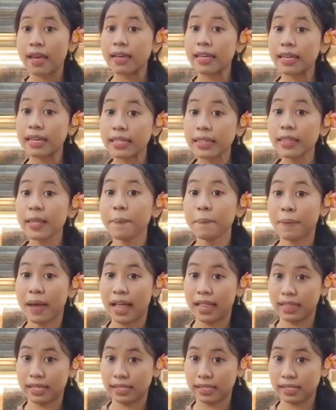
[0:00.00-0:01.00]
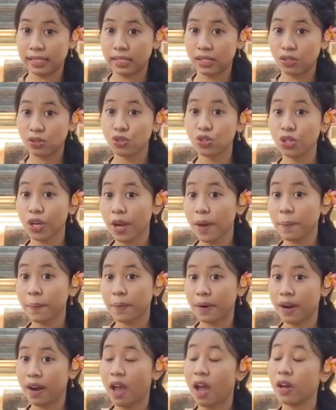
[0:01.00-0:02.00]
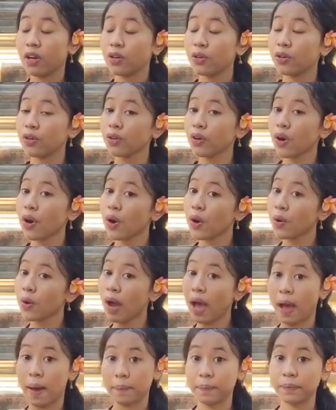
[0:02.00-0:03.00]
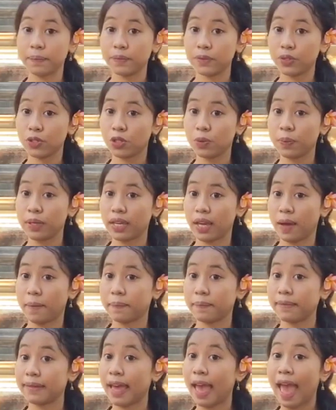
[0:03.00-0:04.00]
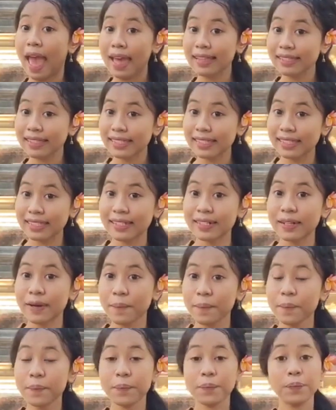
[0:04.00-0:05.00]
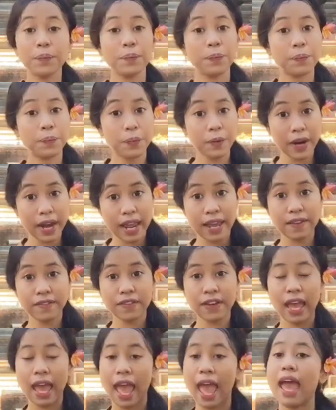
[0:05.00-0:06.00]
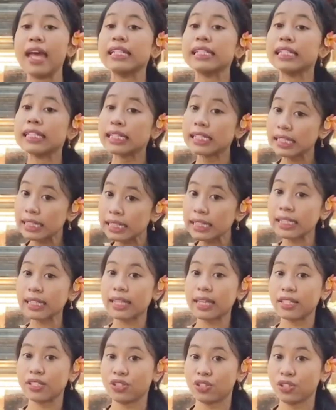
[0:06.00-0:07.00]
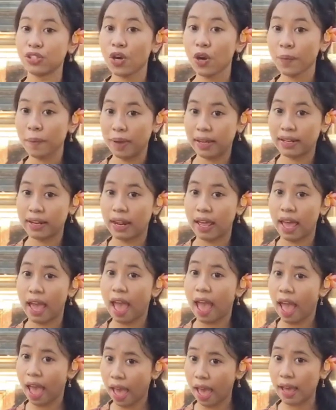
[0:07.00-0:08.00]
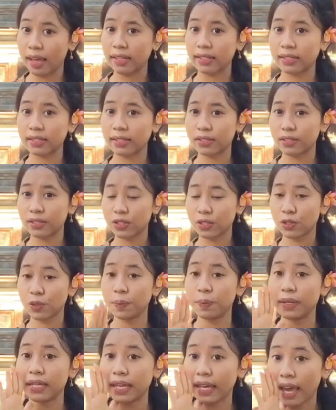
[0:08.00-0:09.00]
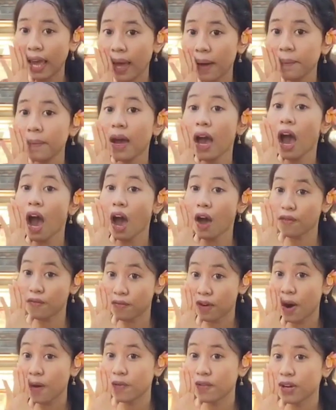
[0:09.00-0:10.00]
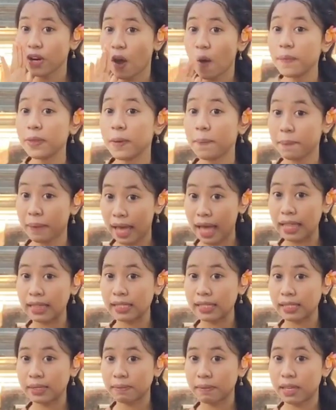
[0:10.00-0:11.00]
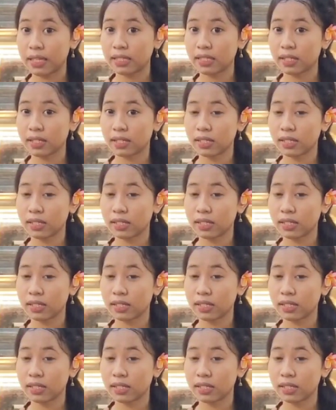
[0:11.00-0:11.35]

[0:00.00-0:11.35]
In the palace, Jayaprana grew up to become handsome, brave, and intelligent young man, and to become a favorite of the palace mate.